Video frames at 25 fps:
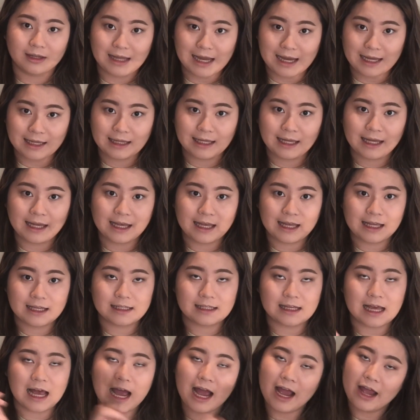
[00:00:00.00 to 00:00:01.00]
Lately
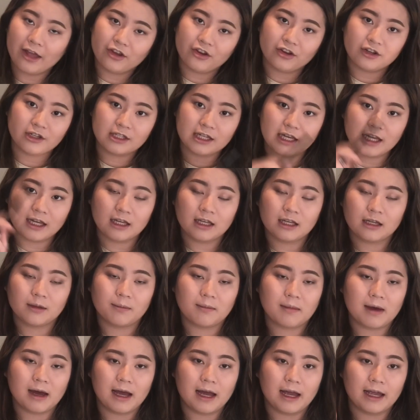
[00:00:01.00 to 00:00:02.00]
is either take
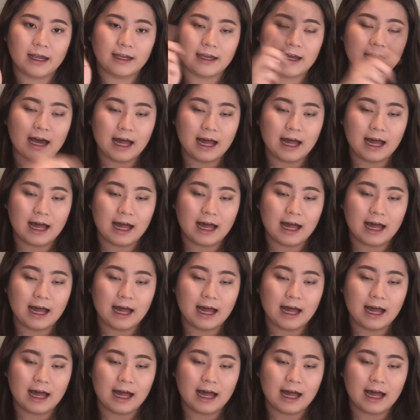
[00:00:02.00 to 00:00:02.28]
my